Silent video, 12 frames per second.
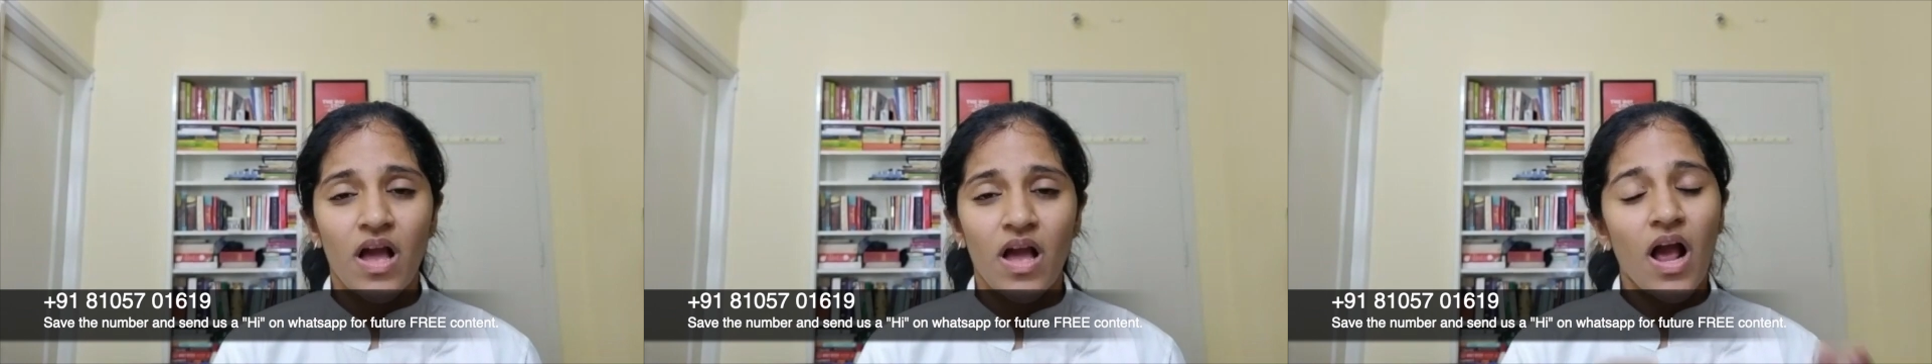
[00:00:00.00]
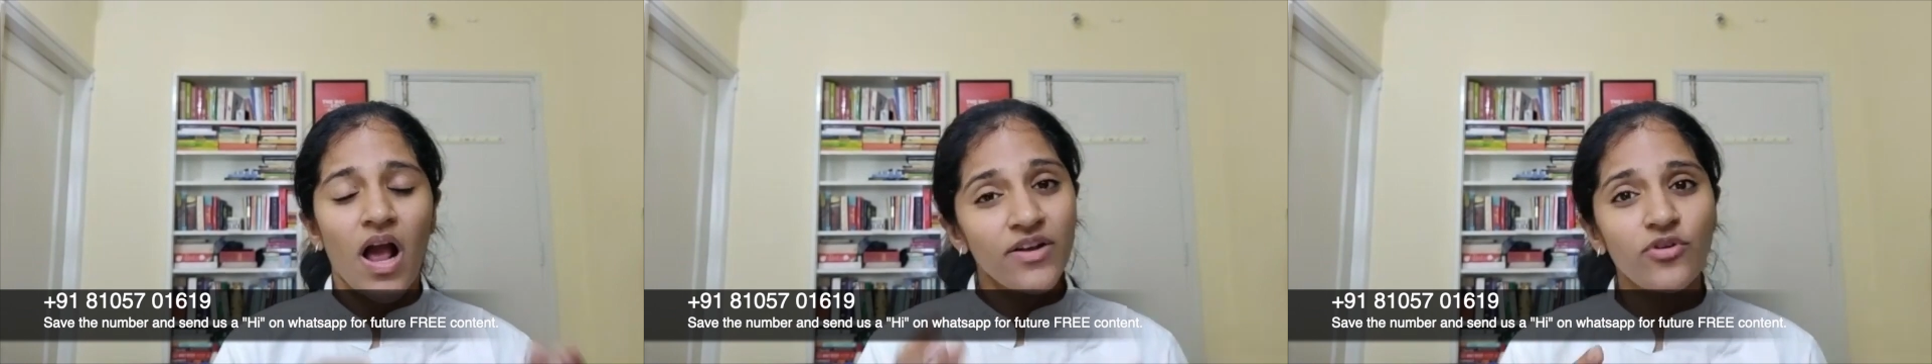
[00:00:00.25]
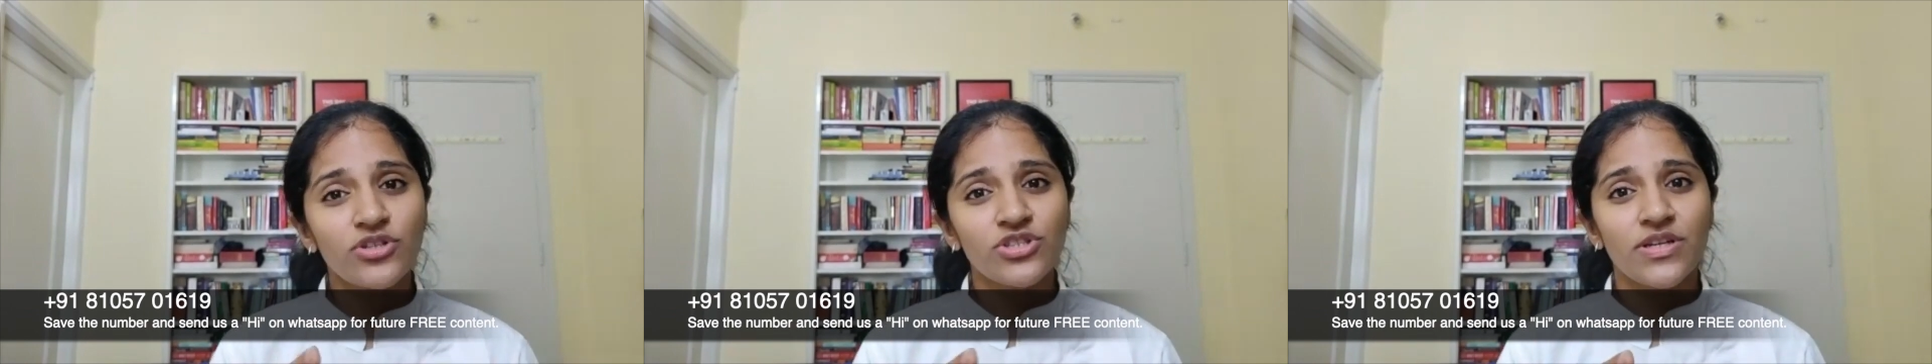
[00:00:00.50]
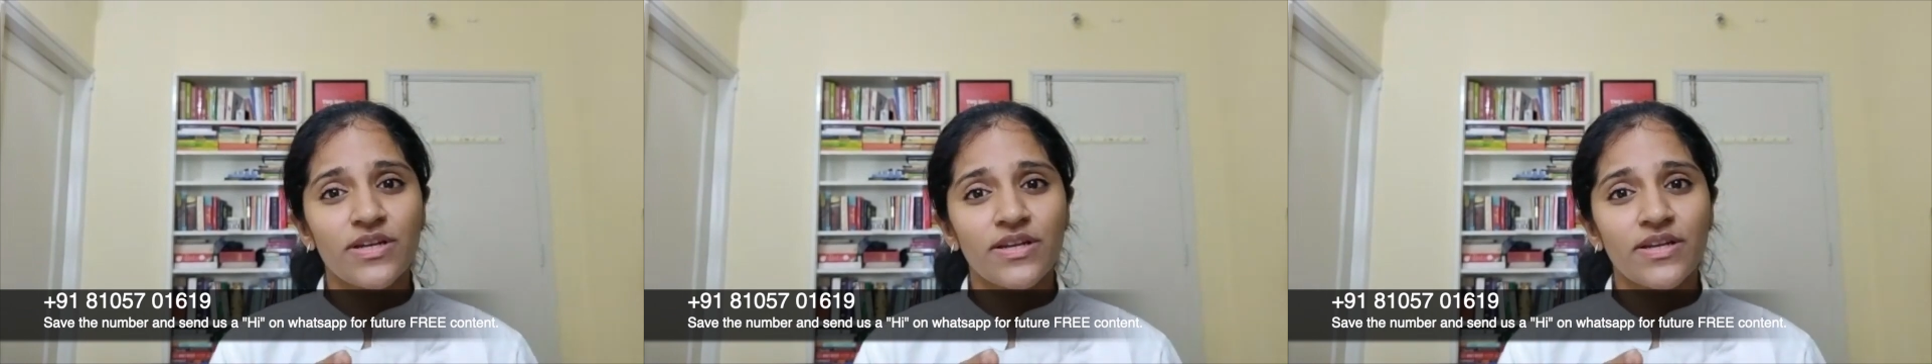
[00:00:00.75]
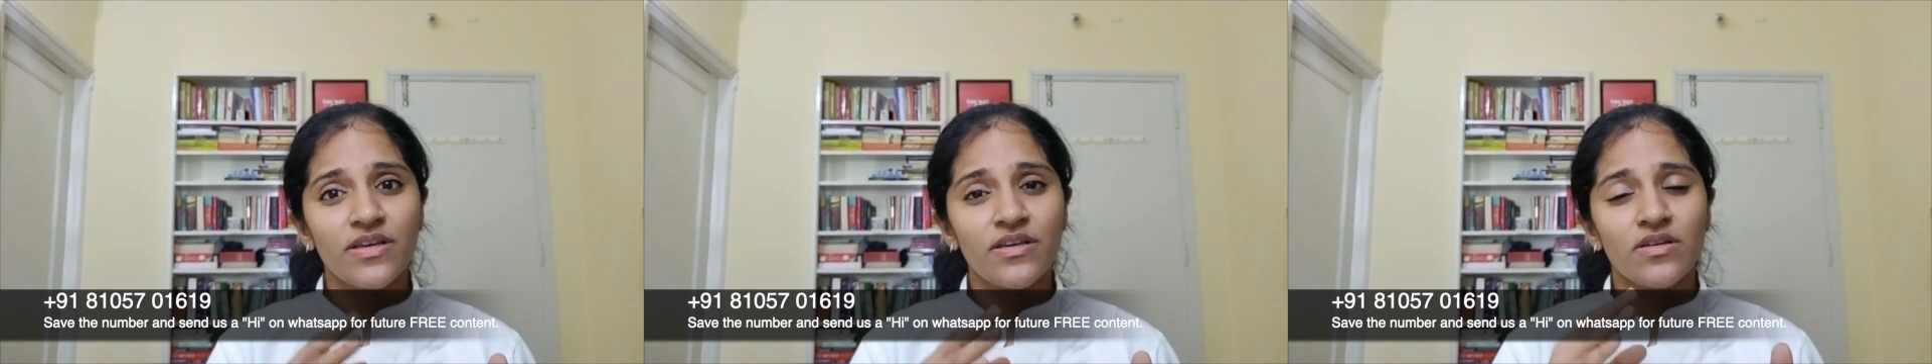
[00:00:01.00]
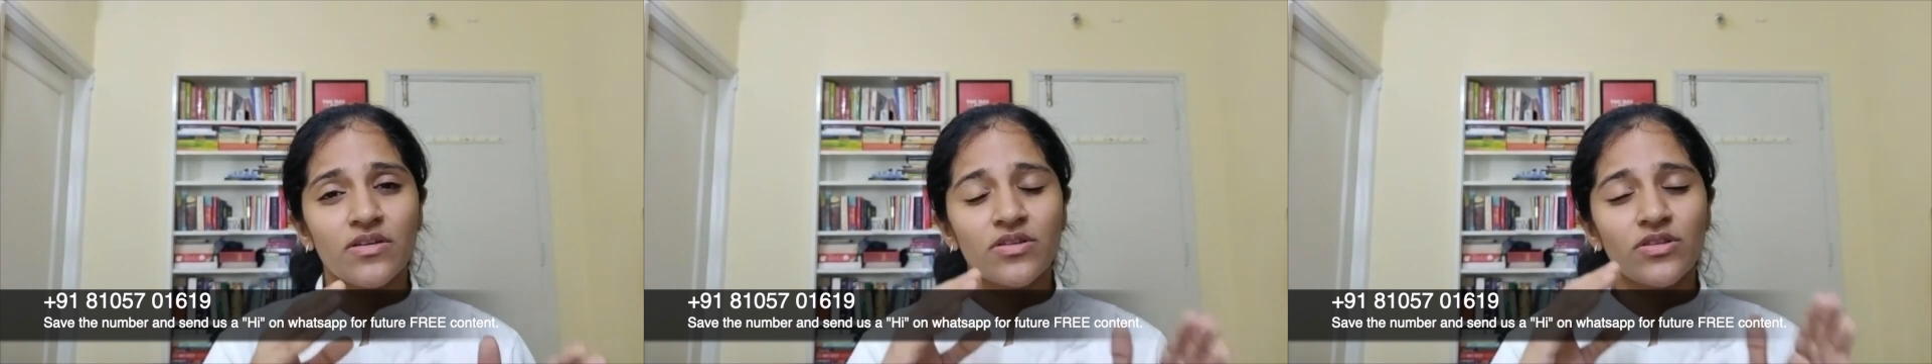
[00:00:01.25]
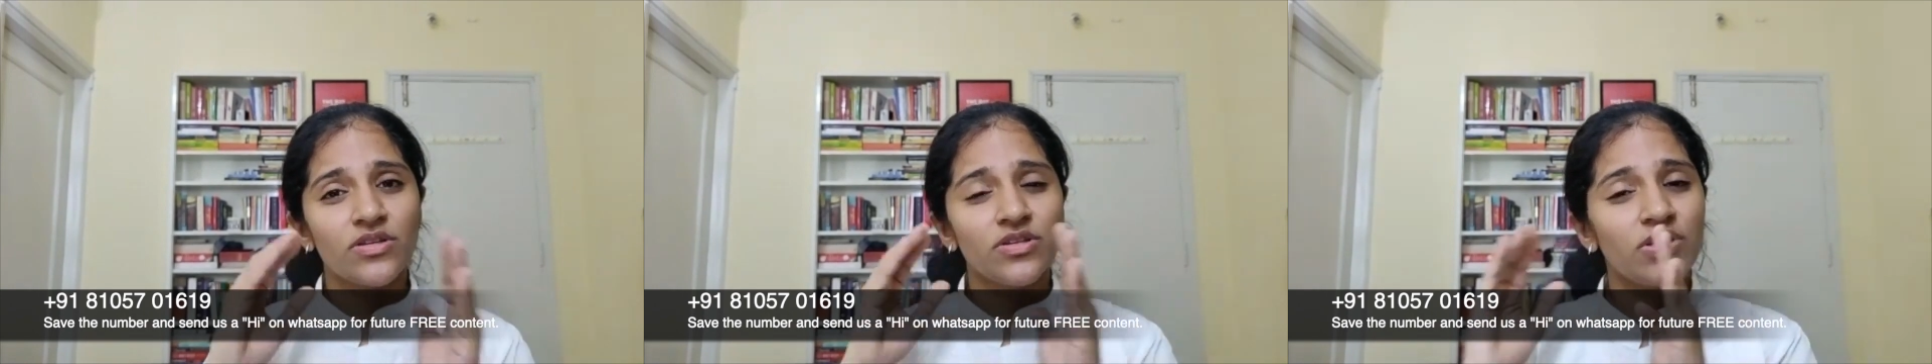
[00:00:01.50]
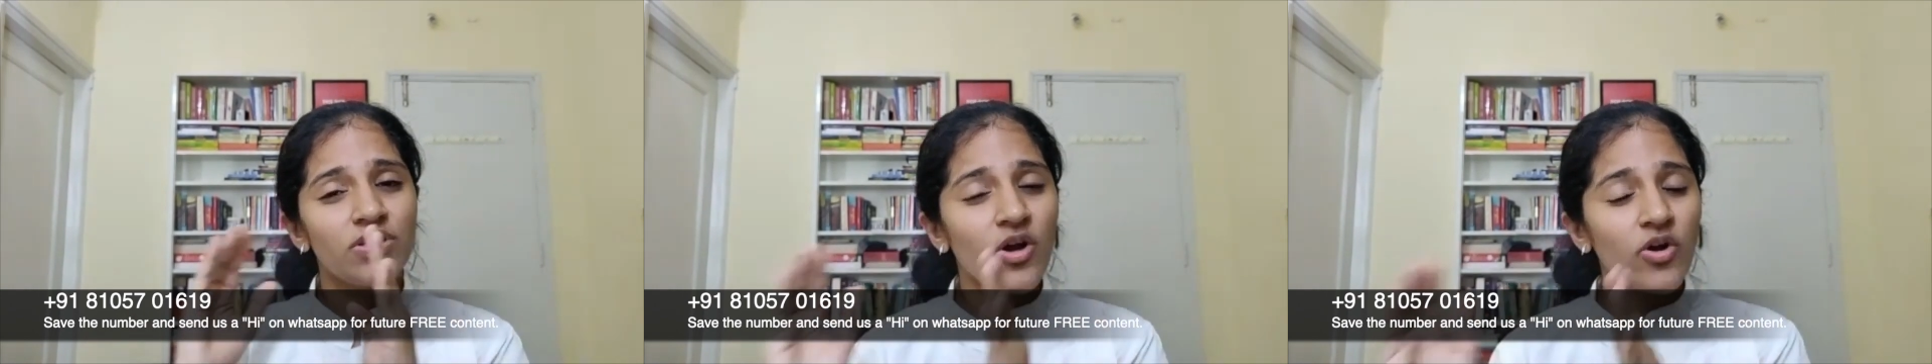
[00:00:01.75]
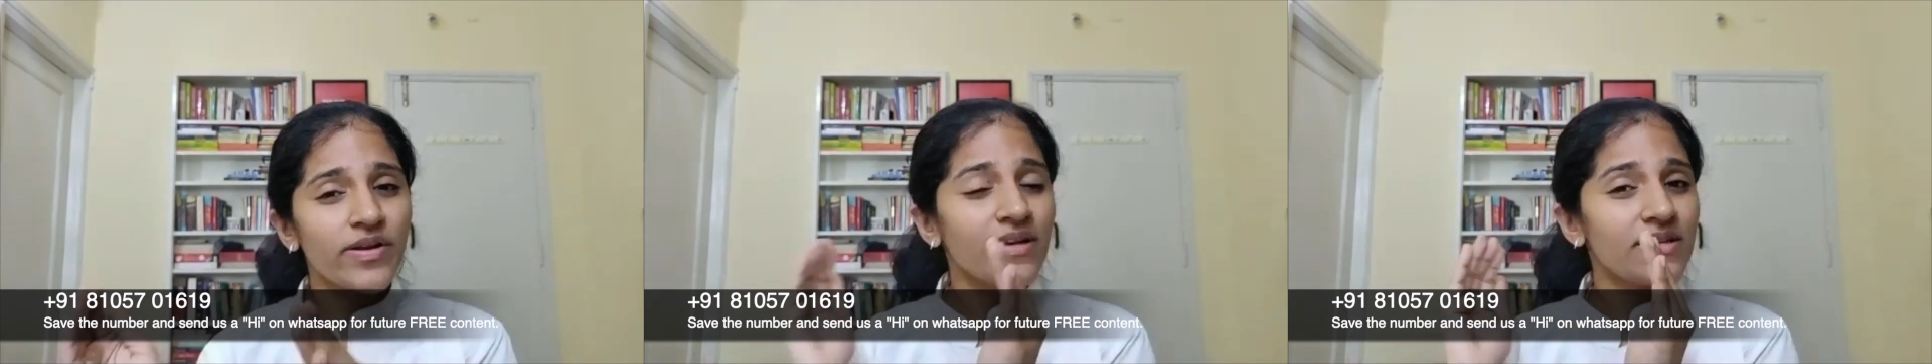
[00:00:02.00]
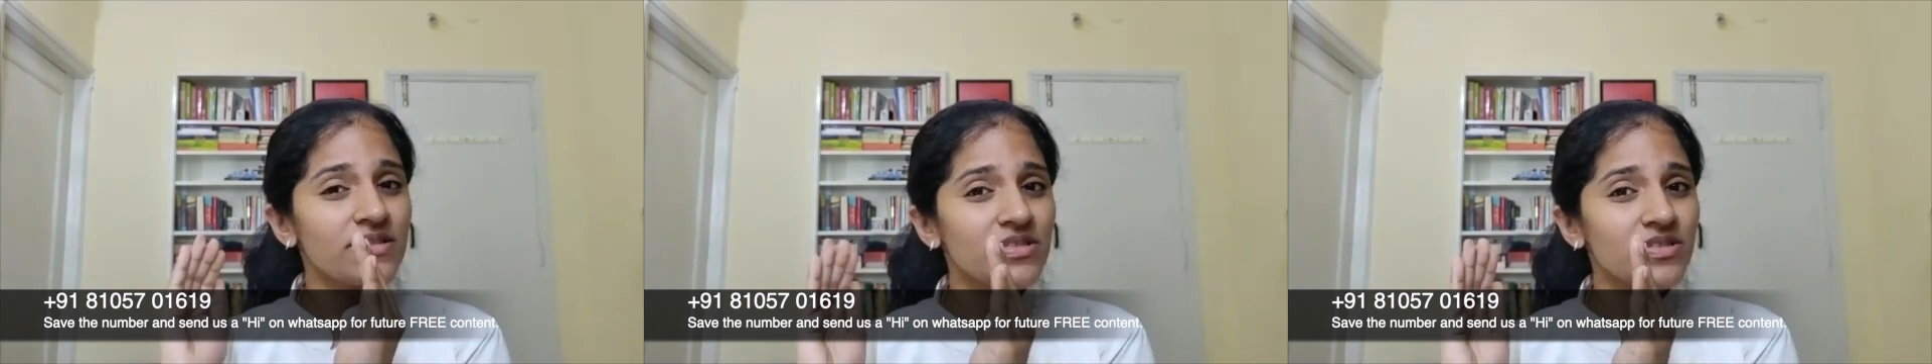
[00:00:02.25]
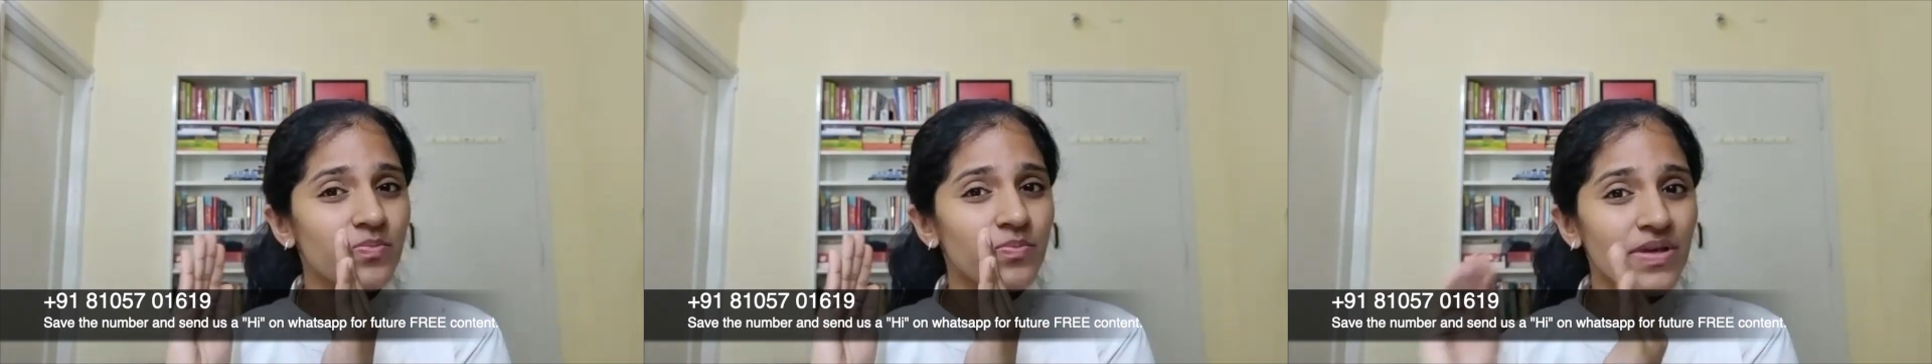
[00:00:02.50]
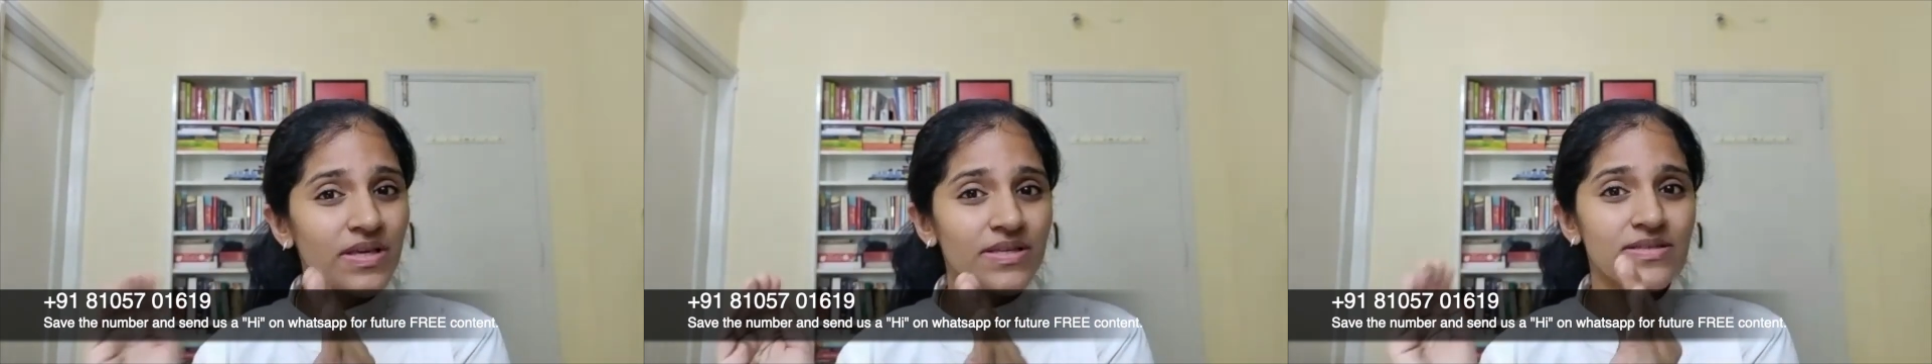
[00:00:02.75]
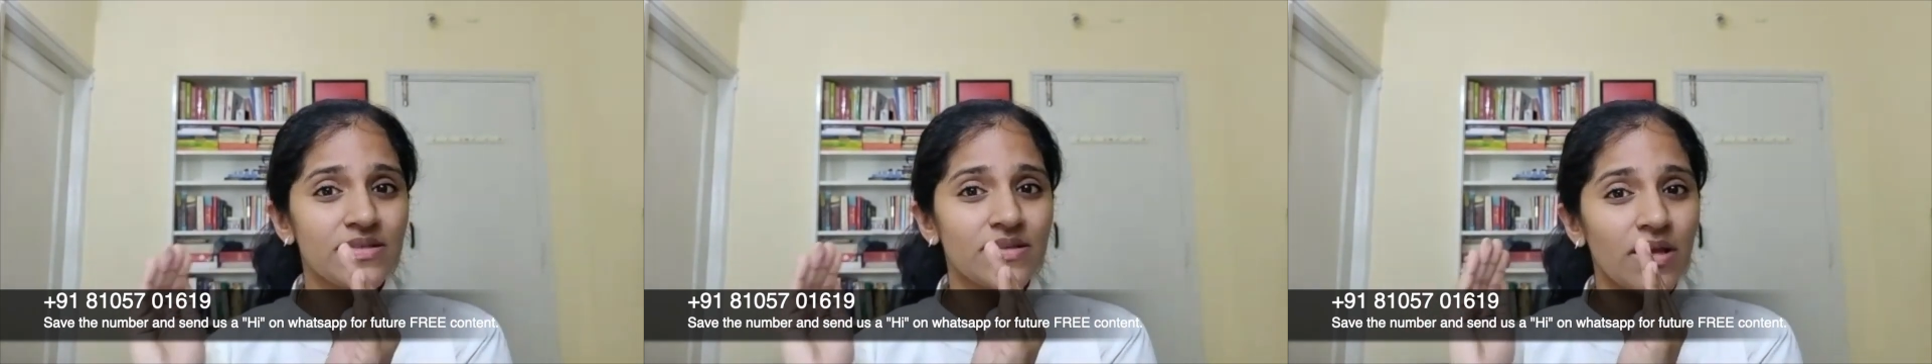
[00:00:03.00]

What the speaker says: Unfortunately, the dentist B's